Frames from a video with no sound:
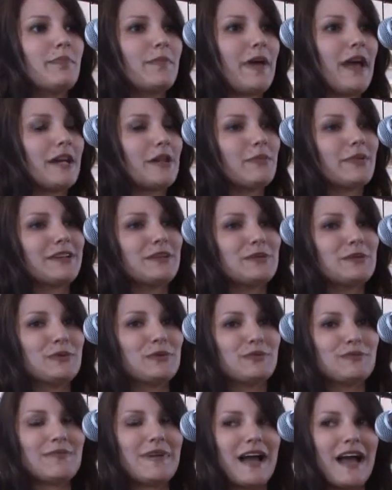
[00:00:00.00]
anybody
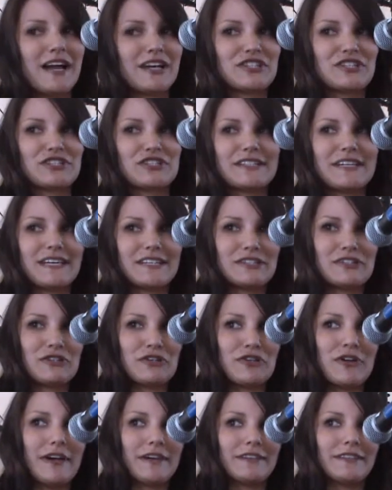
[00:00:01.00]
who actually guessed
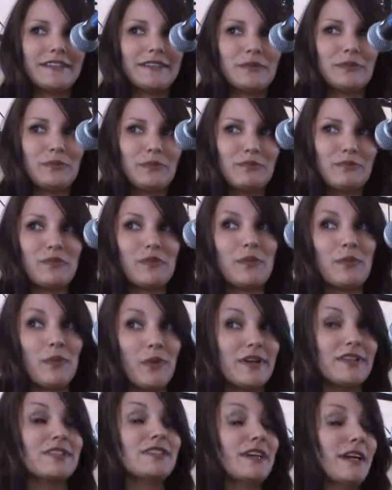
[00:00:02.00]
correctly it
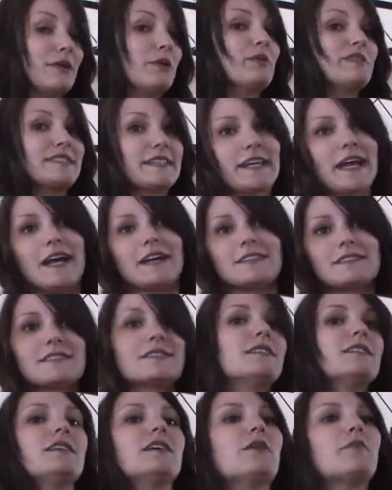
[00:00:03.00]
was it was a guess.
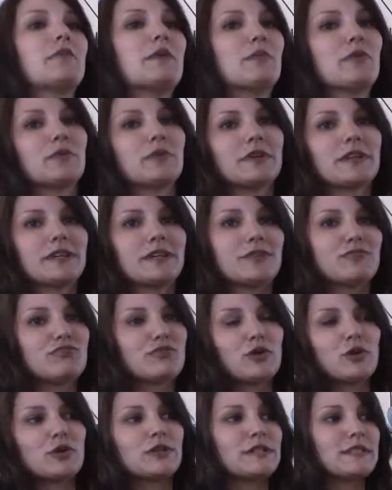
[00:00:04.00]
People really
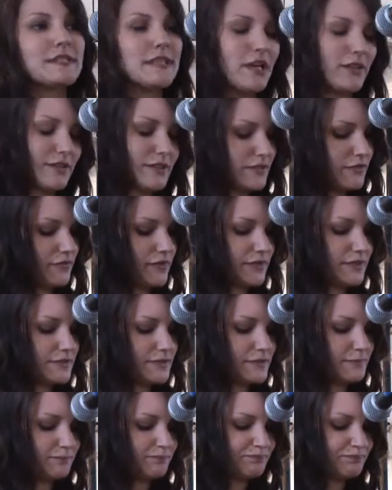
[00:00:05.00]
couldn't tell the
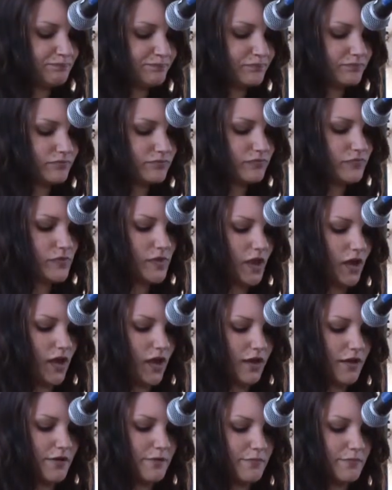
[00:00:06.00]
difference.
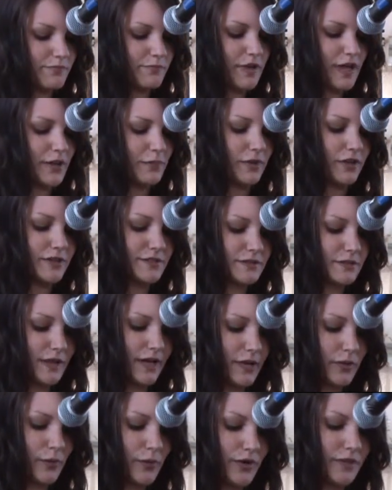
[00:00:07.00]
Um, and we also
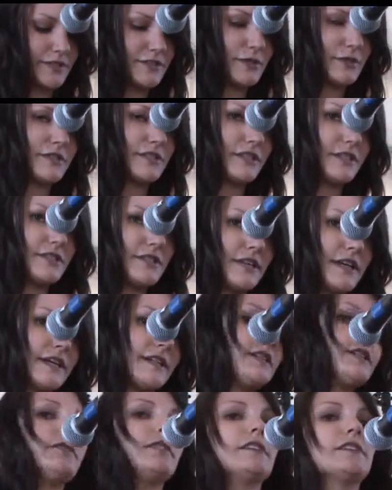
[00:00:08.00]
had a word association
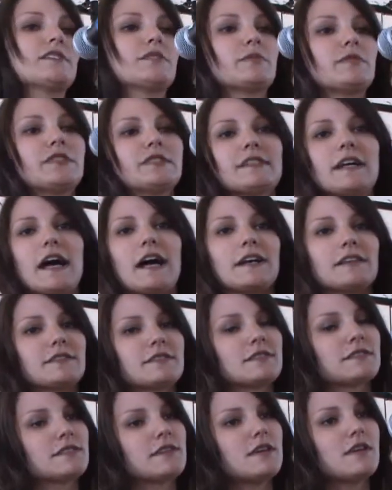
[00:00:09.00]
activity, so we just
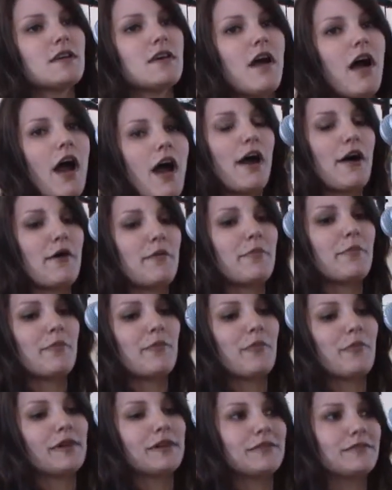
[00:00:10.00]
asked um,
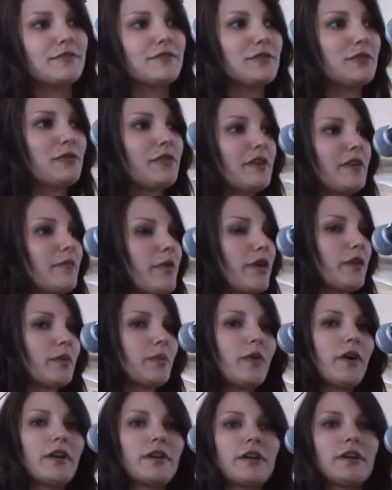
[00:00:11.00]
when you think bottled
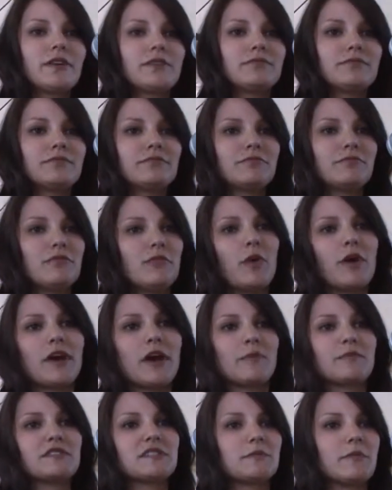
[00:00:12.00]
water, what
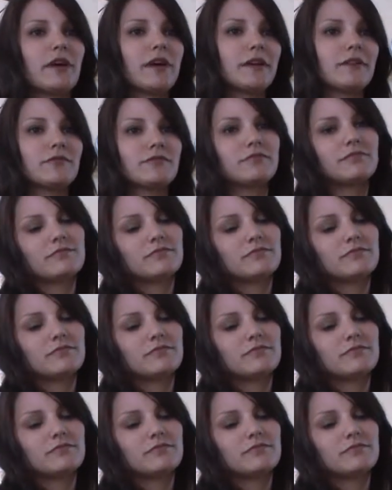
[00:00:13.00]
comes to mind